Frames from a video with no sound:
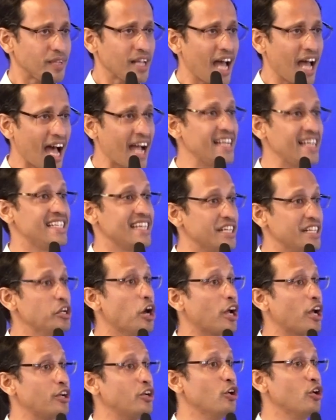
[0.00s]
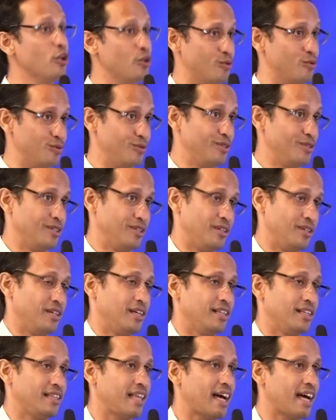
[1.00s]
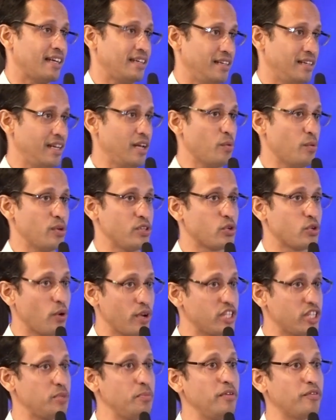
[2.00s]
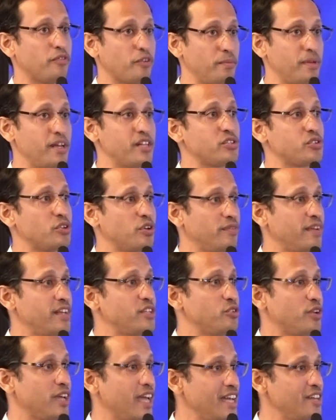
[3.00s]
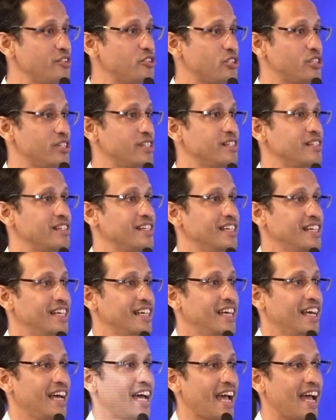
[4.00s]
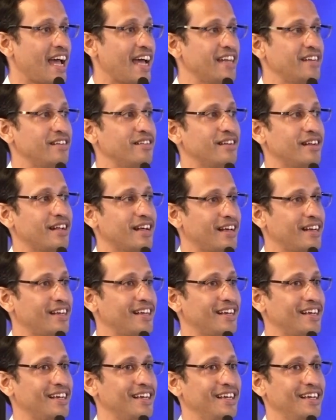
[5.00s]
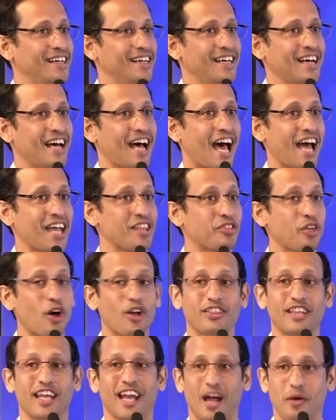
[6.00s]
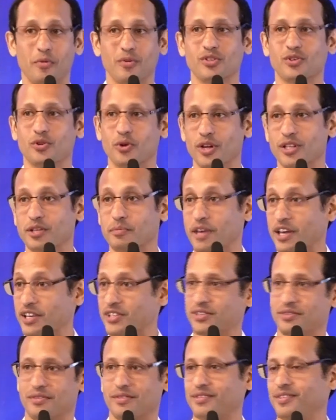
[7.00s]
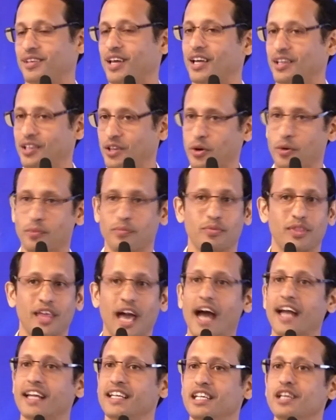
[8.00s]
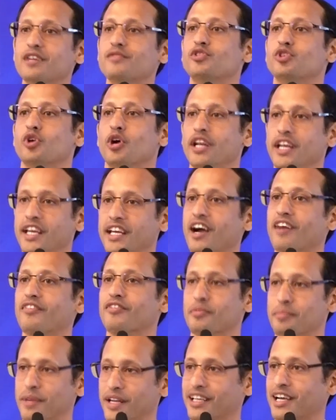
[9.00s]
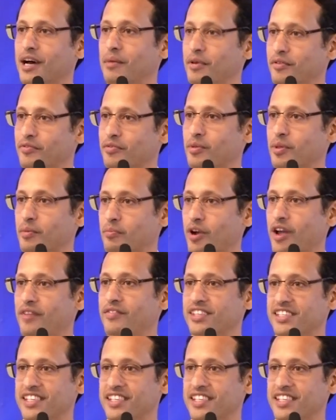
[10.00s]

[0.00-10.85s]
I did not know that it was going to be for Minister of Education. And I thought that I was going to, because the idea of joining government coming from the private